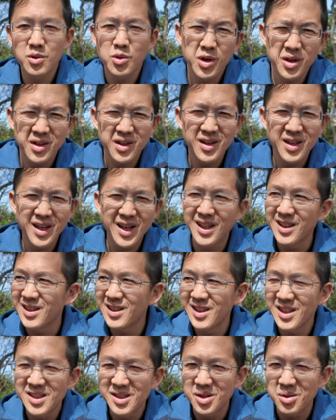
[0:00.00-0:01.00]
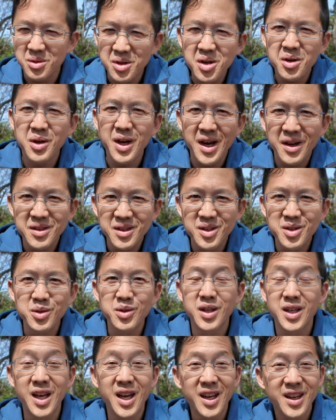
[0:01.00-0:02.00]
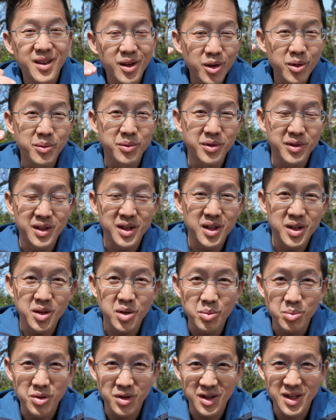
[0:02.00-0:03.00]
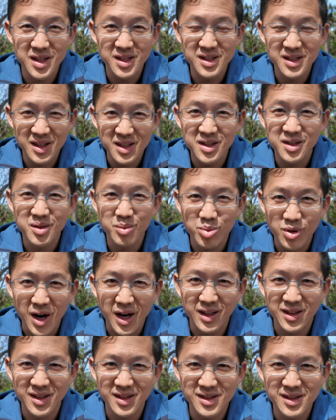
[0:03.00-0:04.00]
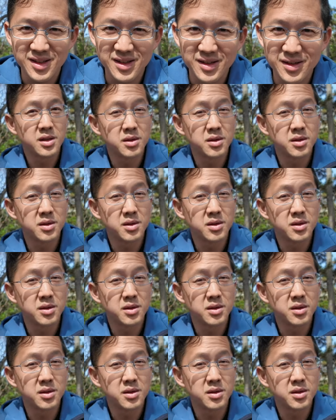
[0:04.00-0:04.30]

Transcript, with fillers: Well, at least you know how to do it and hopefully you put this into practice.